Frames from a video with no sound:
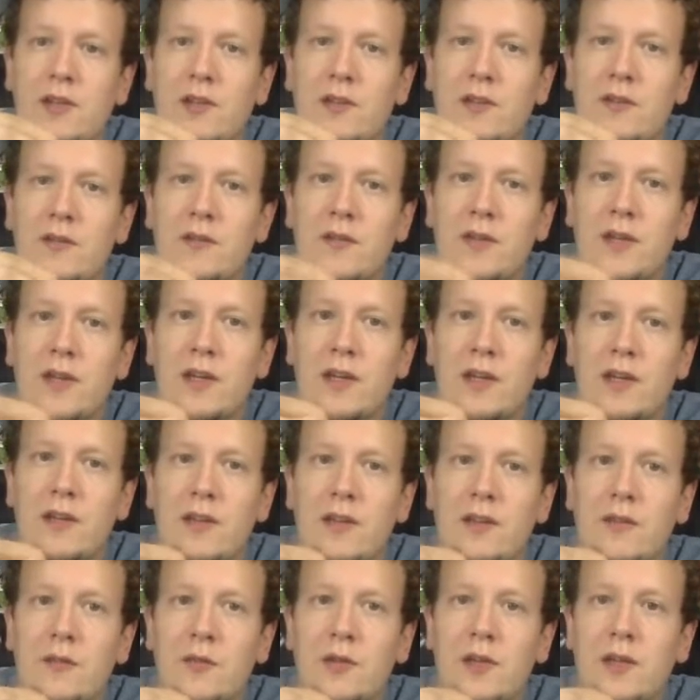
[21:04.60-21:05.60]
of a
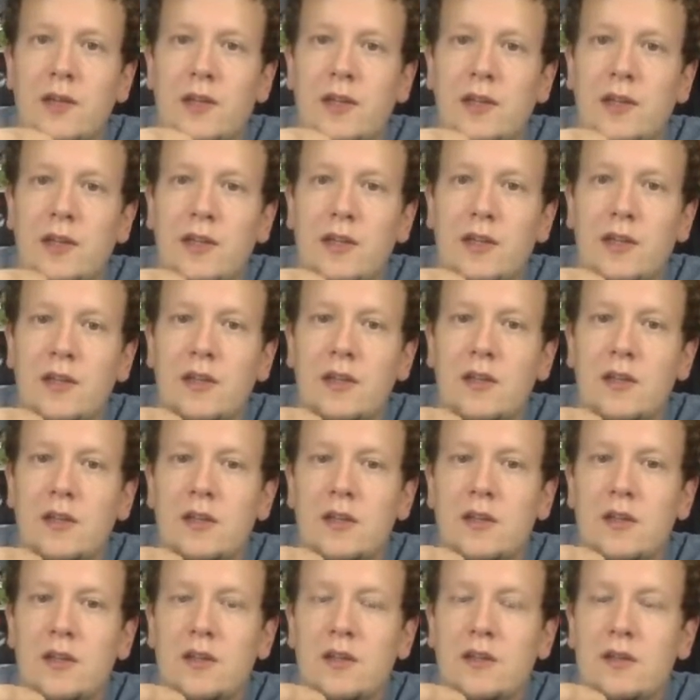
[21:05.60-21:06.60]
3D
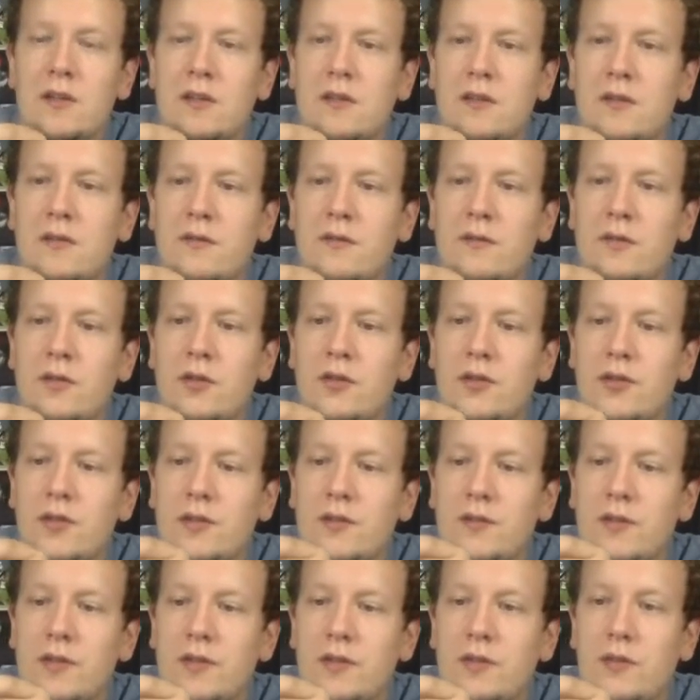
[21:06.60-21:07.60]
version of
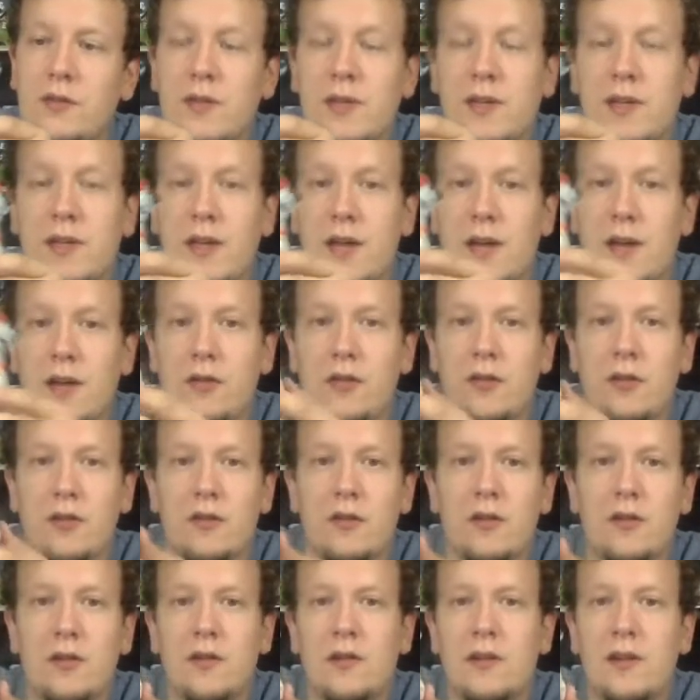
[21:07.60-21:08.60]
a 2D character.
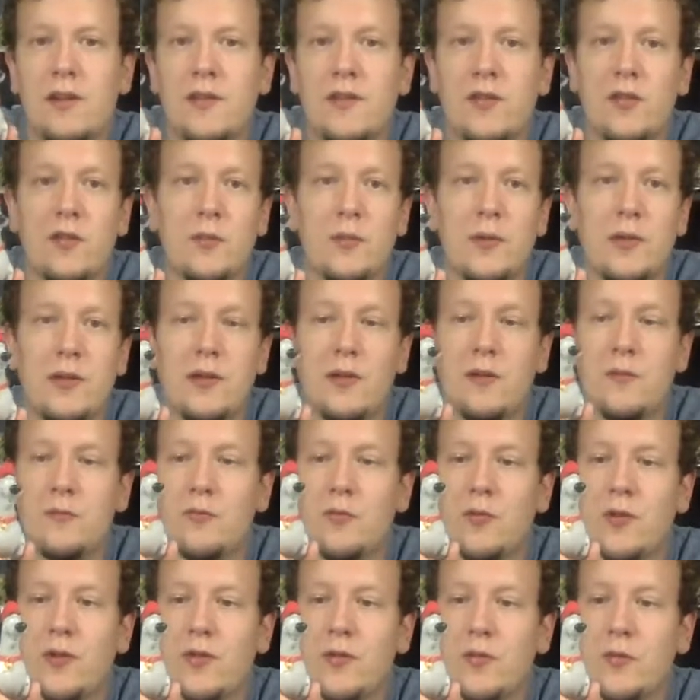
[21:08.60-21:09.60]
And Scooby-Dum
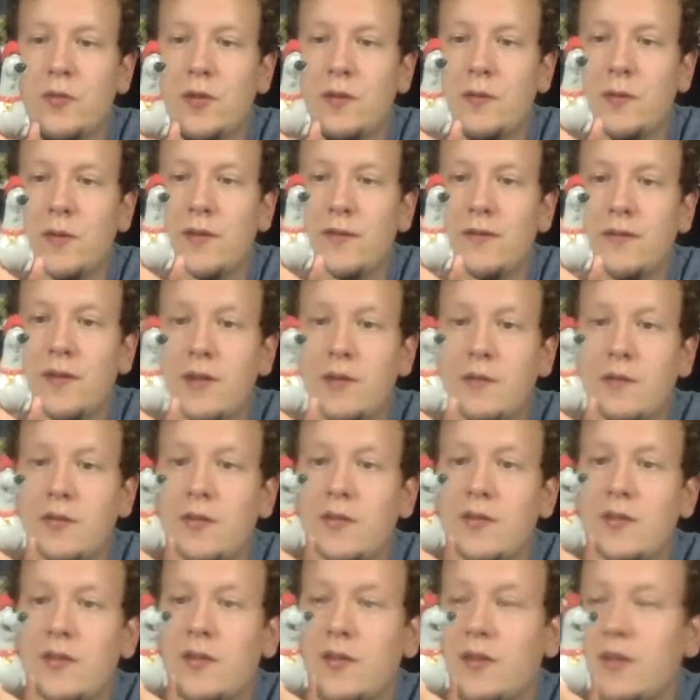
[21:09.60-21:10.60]
was one of my
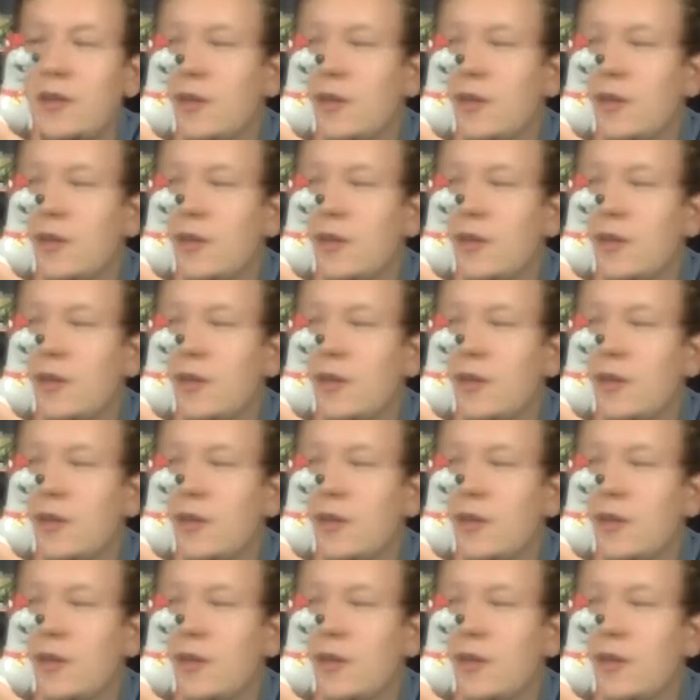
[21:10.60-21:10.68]
favorites.